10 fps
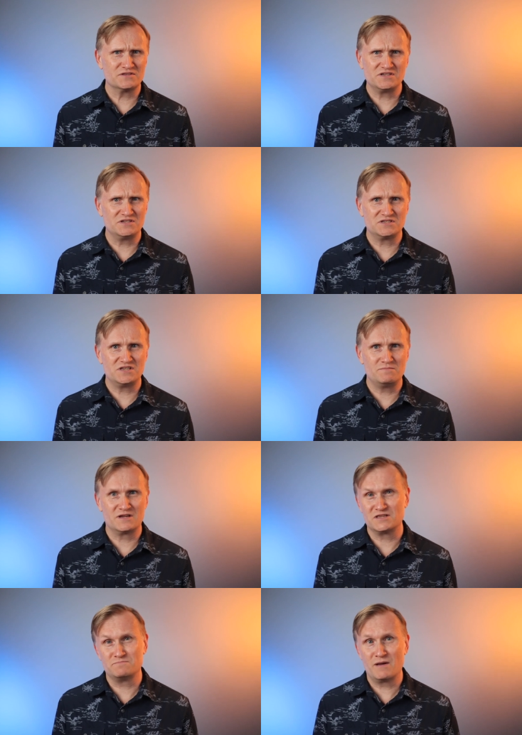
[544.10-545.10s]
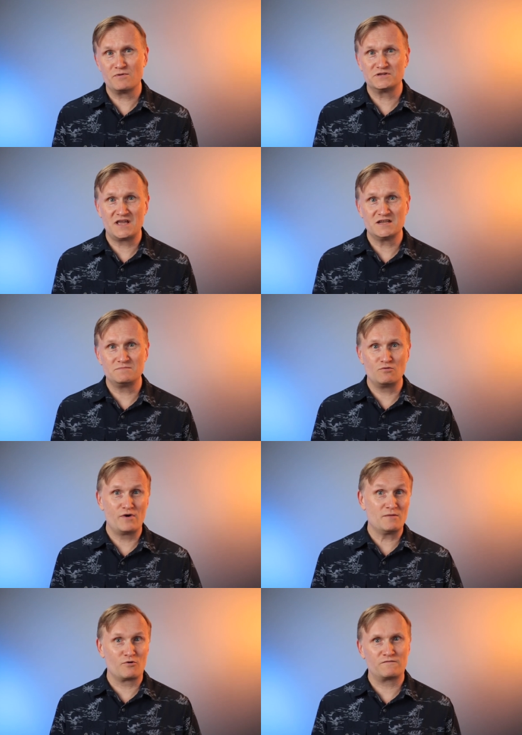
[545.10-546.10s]
in CGC because members tend to be
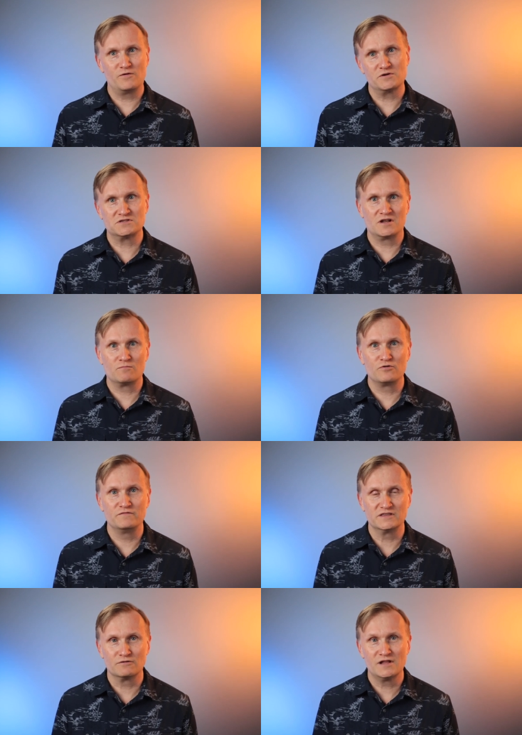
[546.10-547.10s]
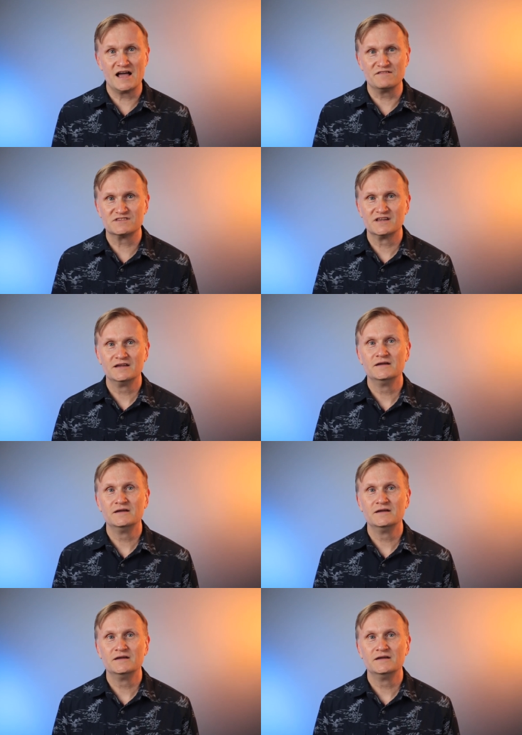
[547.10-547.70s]
way more focused on improving their lives.